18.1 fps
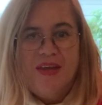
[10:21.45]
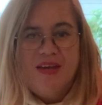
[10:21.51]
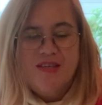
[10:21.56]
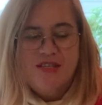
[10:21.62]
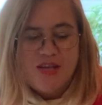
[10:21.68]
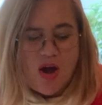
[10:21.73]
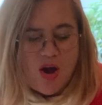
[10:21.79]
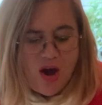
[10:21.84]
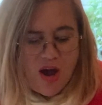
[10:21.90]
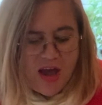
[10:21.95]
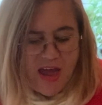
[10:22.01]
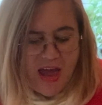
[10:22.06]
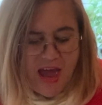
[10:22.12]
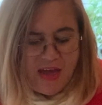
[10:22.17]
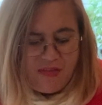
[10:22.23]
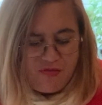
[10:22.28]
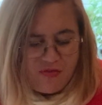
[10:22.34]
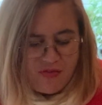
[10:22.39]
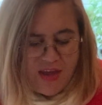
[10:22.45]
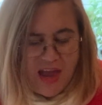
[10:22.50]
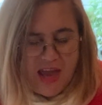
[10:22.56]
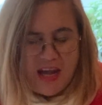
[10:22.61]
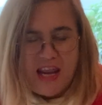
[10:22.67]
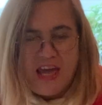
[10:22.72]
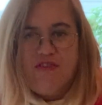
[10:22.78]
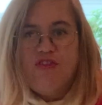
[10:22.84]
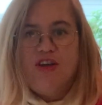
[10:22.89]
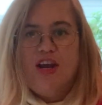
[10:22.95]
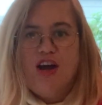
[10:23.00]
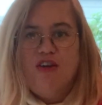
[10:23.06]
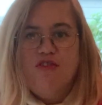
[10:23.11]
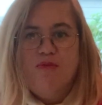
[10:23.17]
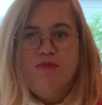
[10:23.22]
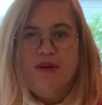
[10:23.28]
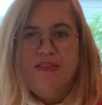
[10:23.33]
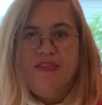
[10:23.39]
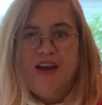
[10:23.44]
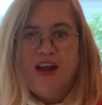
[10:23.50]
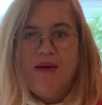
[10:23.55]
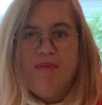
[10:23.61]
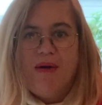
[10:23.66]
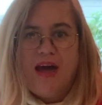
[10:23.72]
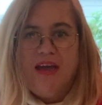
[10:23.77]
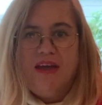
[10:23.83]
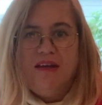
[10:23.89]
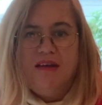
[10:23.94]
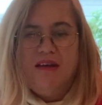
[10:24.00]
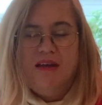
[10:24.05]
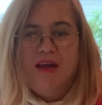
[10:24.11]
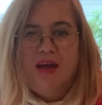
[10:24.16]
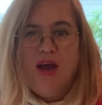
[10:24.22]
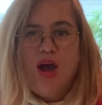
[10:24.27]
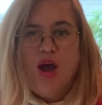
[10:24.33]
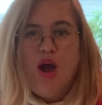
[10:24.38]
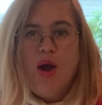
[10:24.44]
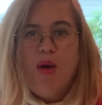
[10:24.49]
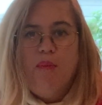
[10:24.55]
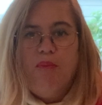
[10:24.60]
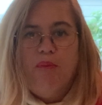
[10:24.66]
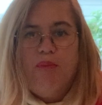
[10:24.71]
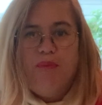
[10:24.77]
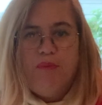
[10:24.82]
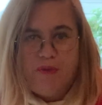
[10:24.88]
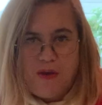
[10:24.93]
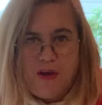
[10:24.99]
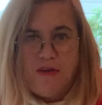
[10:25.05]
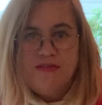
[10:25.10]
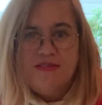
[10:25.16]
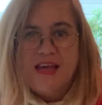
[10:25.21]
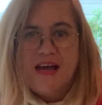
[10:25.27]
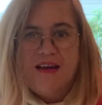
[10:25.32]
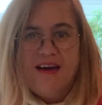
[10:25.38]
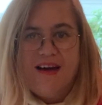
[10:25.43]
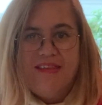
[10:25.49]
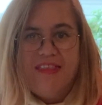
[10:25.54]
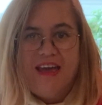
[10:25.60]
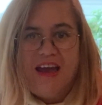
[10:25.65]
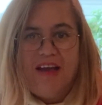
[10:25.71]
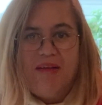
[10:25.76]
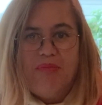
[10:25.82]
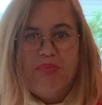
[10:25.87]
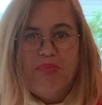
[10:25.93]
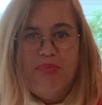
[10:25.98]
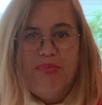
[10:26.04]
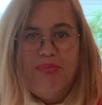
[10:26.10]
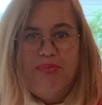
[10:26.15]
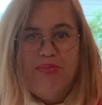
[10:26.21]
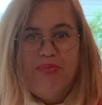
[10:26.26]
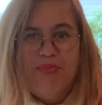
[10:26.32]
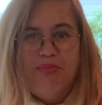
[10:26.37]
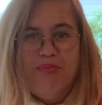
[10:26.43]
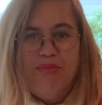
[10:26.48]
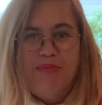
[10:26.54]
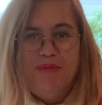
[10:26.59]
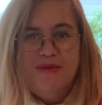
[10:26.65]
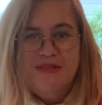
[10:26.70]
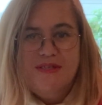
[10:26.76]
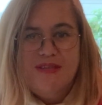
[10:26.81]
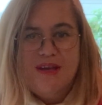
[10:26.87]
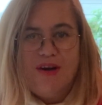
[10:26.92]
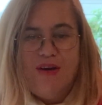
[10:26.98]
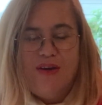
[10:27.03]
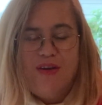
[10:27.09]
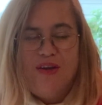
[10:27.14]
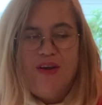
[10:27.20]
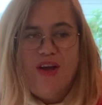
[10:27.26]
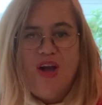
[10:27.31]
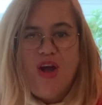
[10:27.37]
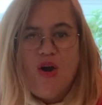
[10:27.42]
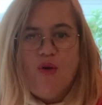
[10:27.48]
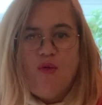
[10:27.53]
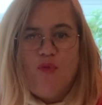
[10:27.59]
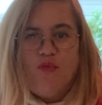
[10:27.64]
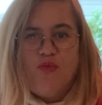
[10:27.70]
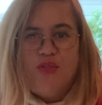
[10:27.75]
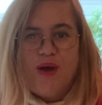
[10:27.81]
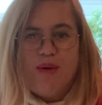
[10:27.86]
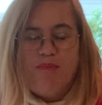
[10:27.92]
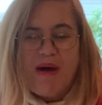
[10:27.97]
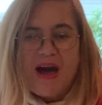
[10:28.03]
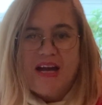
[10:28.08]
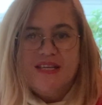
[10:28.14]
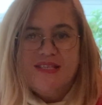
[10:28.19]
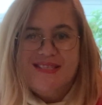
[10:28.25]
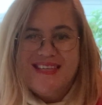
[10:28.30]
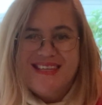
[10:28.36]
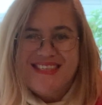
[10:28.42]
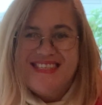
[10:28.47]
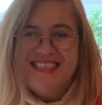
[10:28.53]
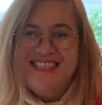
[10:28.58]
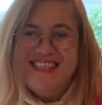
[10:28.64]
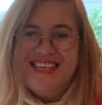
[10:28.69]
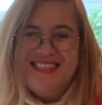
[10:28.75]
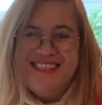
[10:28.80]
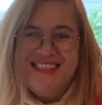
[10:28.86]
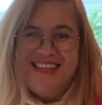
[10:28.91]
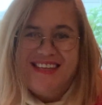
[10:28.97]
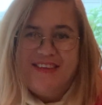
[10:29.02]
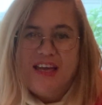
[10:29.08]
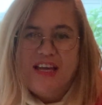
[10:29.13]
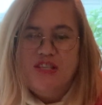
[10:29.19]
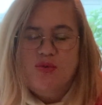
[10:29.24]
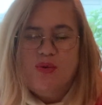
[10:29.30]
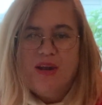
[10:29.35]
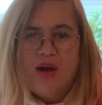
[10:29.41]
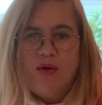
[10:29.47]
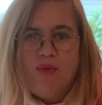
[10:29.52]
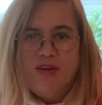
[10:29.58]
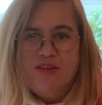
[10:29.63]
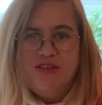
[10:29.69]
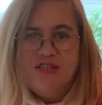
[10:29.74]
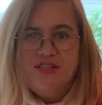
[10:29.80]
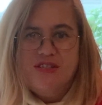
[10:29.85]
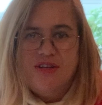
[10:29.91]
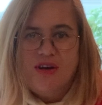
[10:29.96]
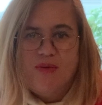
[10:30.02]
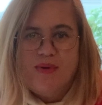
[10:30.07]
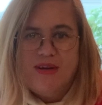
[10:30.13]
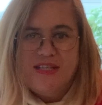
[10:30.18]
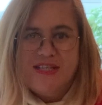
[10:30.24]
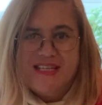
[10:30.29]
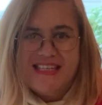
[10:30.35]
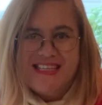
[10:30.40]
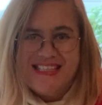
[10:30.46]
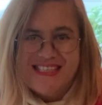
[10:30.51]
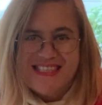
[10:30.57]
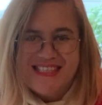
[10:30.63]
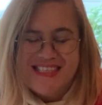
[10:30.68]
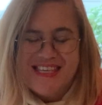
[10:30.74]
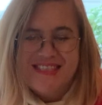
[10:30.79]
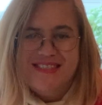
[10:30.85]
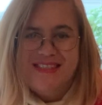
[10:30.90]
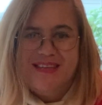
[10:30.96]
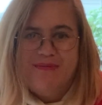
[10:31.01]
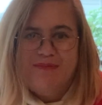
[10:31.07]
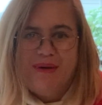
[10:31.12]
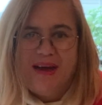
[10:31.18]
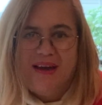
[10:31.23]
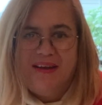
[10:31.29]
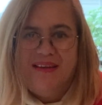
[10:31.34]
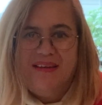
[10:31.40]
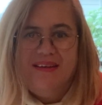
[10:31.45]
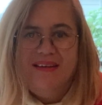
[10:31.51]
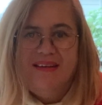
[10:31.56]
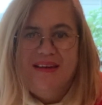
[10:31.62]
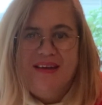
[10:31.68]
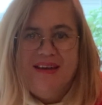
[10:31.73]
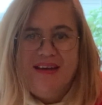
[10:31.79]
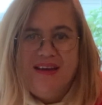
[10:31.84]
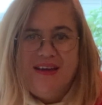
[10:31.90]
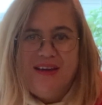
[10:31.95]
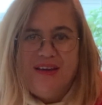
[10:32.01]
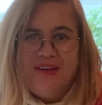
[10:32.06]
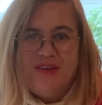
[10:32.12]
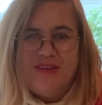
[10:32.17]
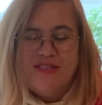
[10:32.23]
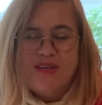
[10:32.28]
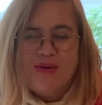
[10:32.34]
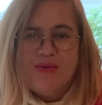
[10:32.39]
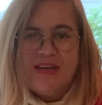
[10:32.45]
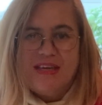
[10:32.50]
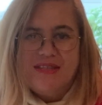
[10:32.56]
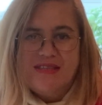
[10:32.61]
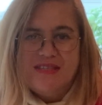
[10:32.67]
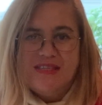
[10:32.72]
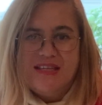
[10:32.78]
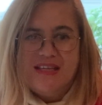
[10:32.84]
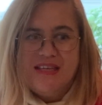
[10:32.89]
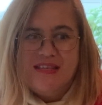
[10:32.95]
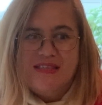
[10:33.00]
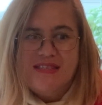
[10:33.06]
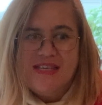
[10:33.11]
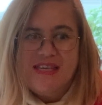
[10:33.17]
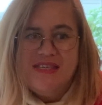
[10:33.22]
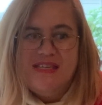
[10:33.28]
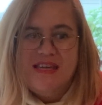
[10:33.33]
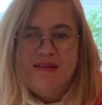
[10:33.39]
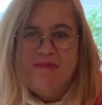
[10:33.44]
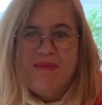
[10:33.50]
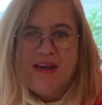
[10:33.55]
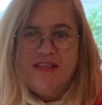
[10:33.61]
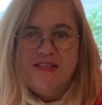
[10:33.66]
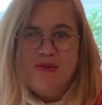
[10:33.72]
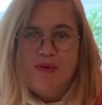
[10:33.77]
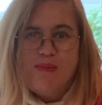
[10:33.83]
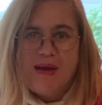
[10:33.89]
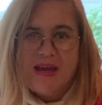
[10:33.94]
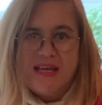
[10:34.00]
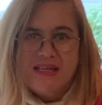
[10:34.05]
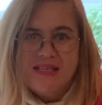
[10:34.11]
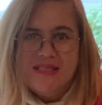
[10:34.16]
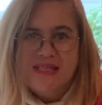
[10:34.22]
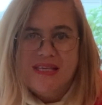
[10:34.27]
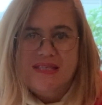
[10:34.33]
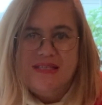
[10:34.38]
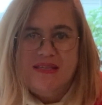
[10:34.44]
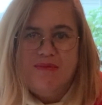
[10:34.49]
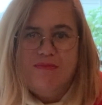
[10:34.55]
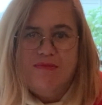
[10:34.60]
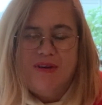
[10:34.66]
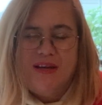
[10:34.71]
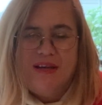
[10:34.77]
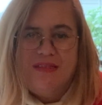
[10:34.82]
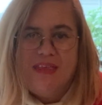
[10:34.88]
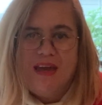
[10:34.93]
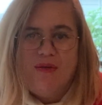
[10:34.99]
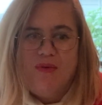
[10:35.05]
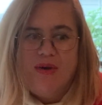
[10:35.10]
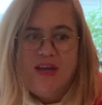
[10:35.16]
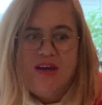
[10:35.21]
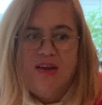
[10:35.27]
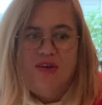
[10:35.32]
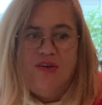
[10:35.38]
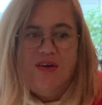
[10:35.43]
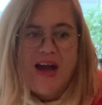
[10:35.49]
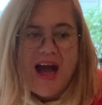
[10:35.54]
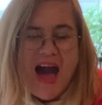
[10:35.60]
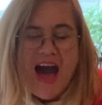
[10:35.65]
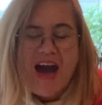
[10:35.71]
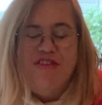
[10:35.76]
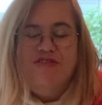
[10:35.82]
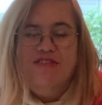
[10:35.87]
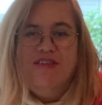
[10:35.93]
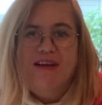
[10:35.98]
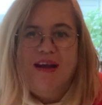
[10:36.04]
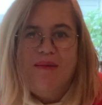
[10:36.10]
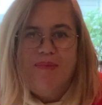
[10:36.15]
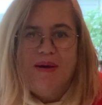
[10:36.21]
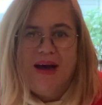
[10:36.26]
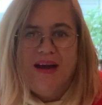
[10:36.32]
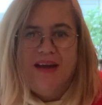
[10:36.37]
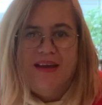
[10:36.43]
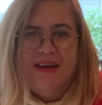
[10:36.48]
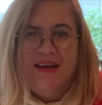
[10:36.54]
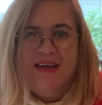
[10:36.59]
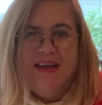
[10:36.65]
So and every loaf of bread that I make turns out like that. So the bug is consistent. That's what I wanted to do. I wanted a consistent bug, you know, so we can we make consistent bread, that we can look after our bug,